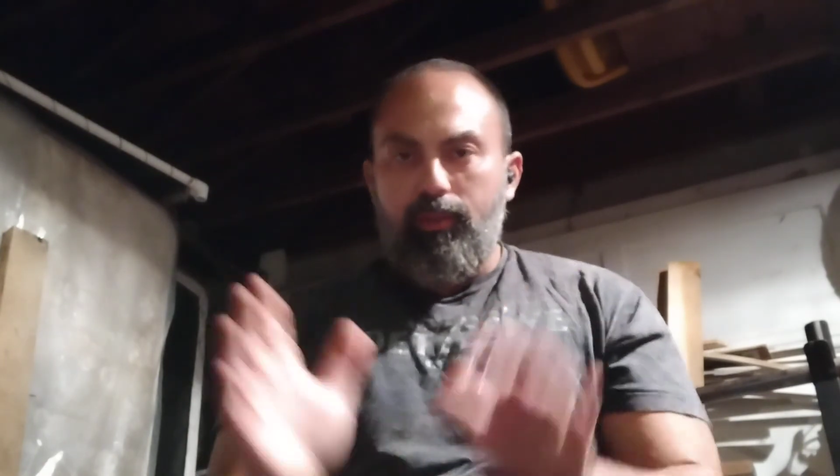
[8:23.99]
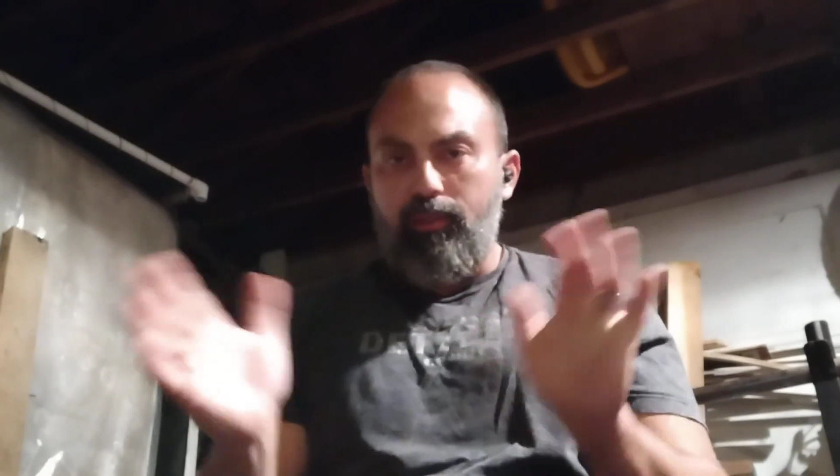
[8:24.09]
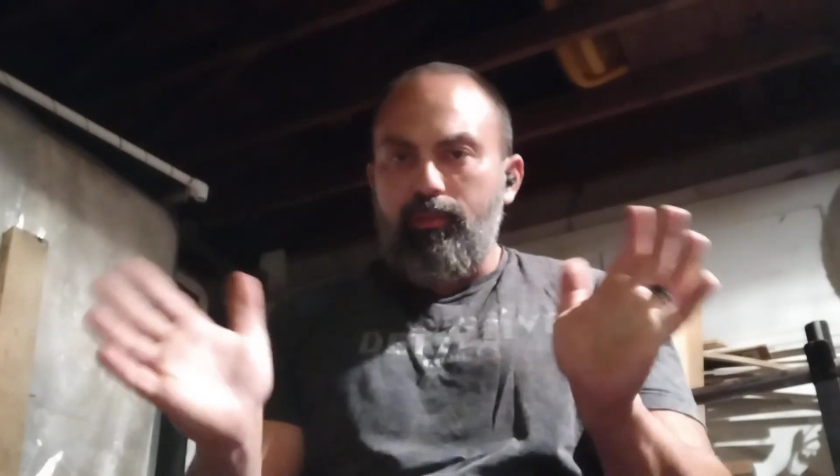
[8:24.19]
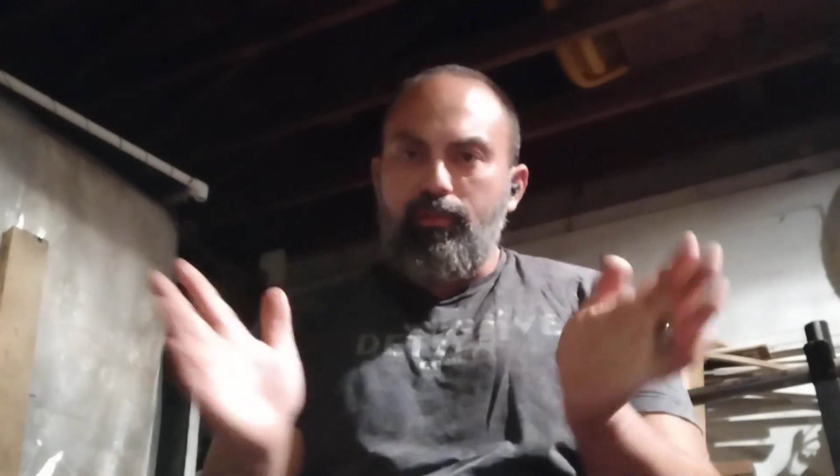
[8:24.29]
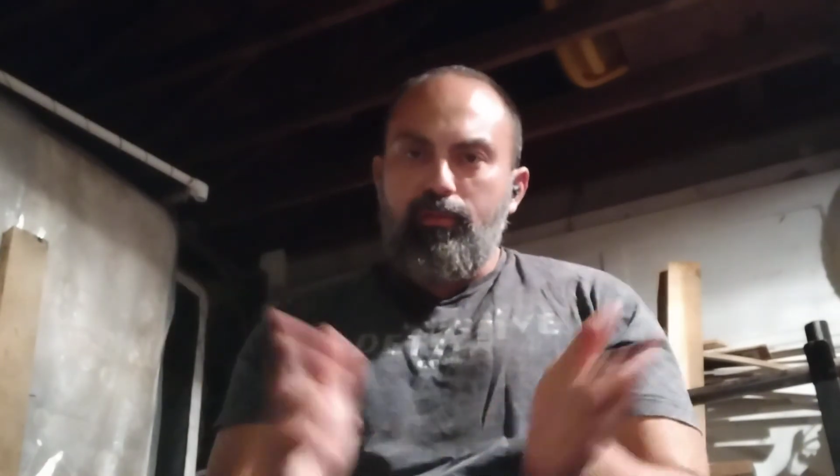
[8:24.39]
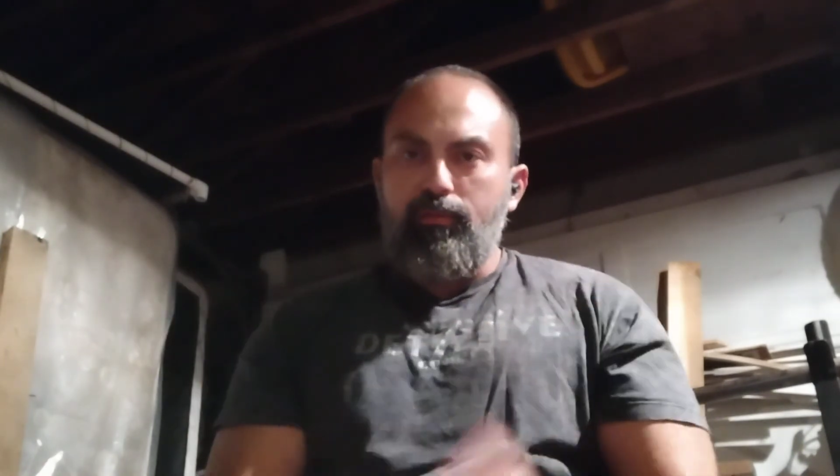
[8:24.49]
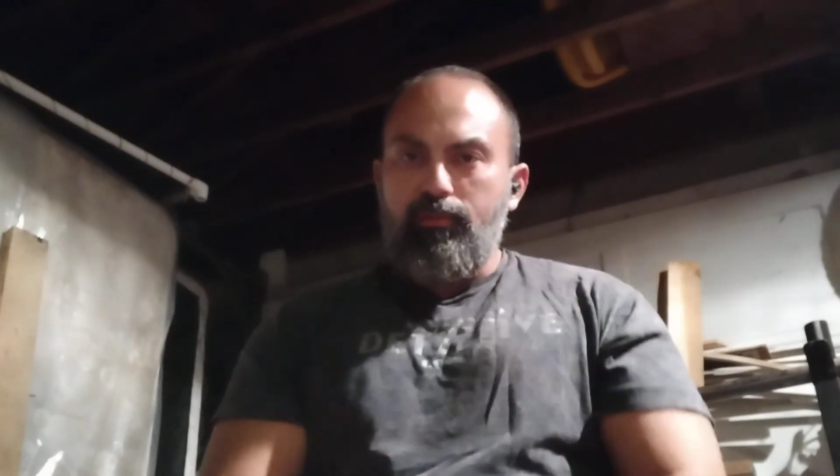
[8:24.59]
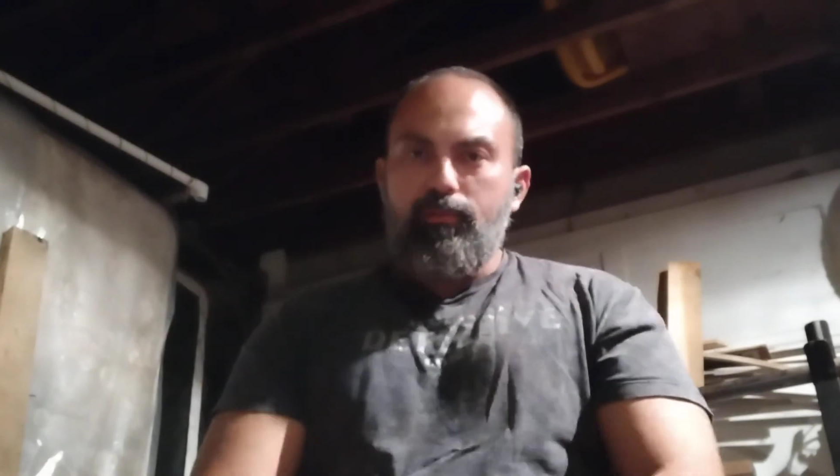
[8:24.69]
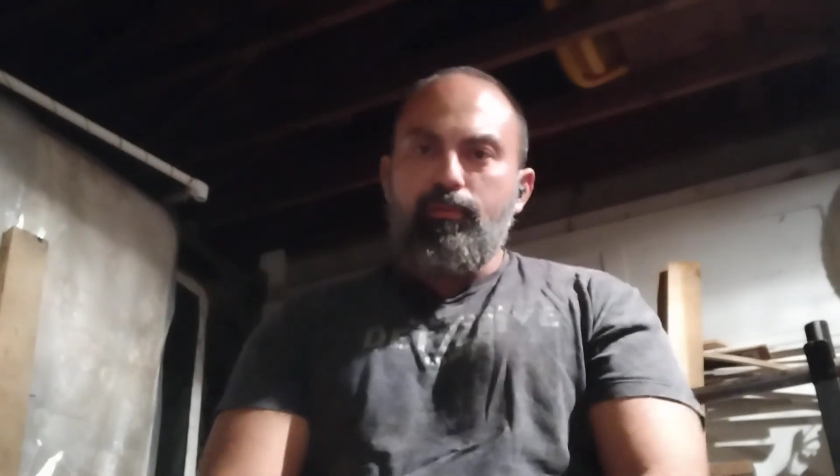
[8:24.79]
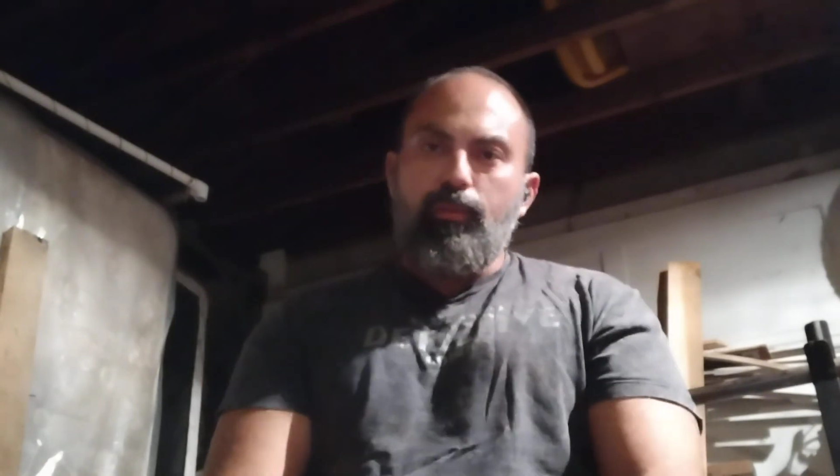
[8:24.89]
But
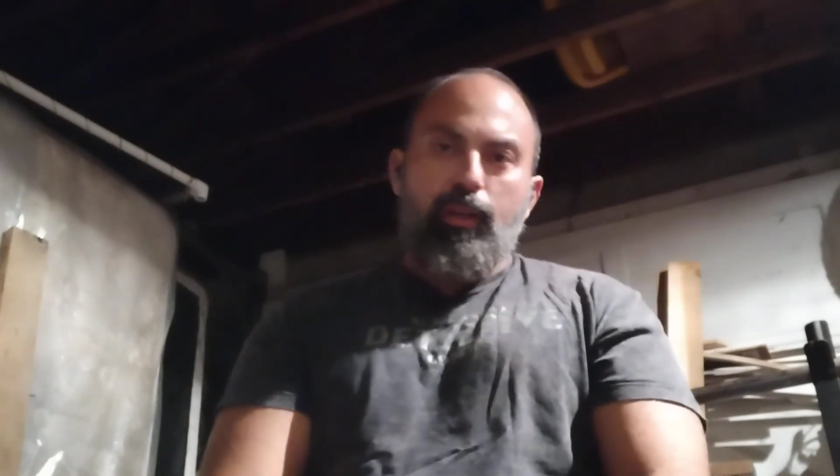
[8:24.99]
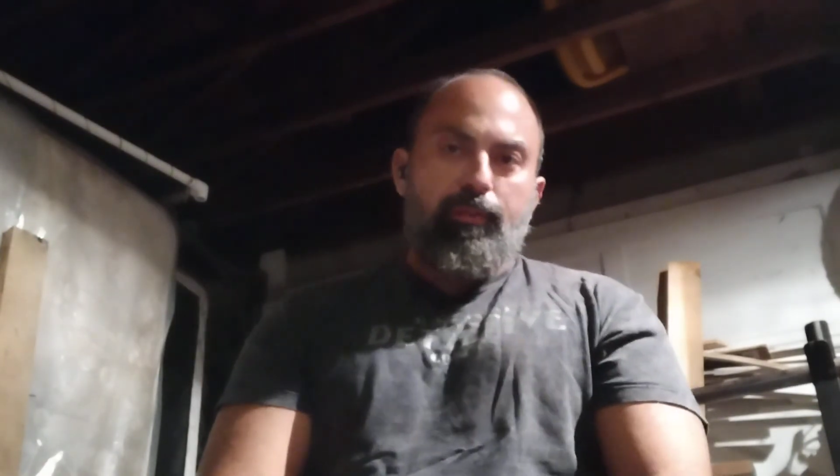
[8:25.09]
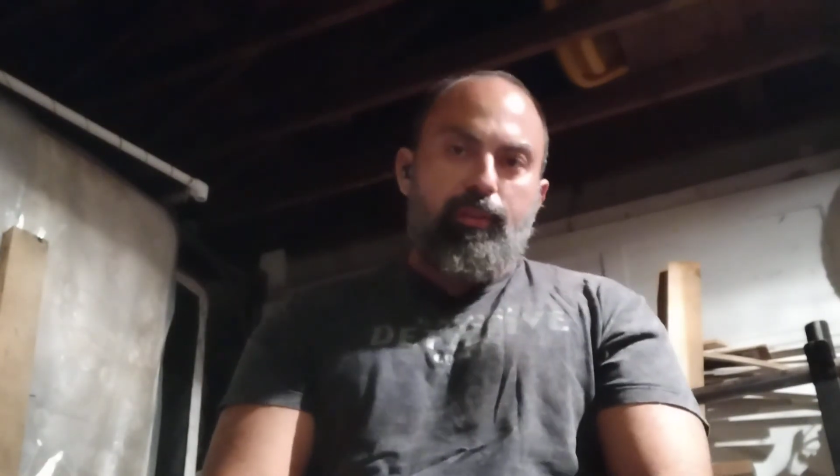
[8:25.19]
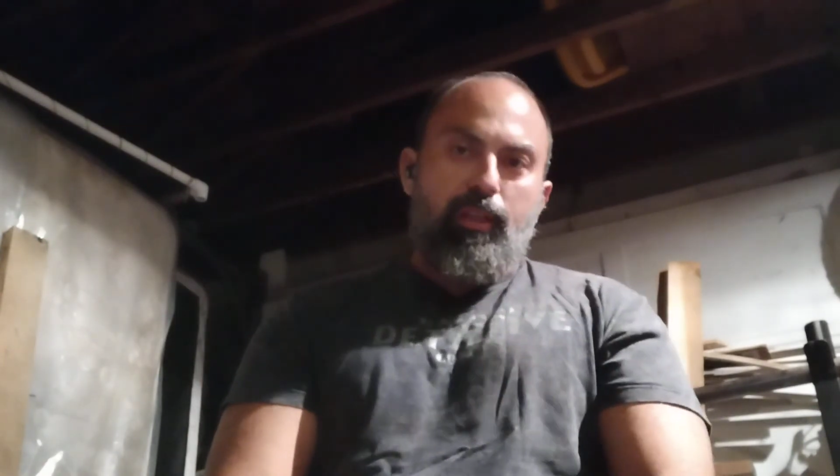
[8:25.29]
whatever.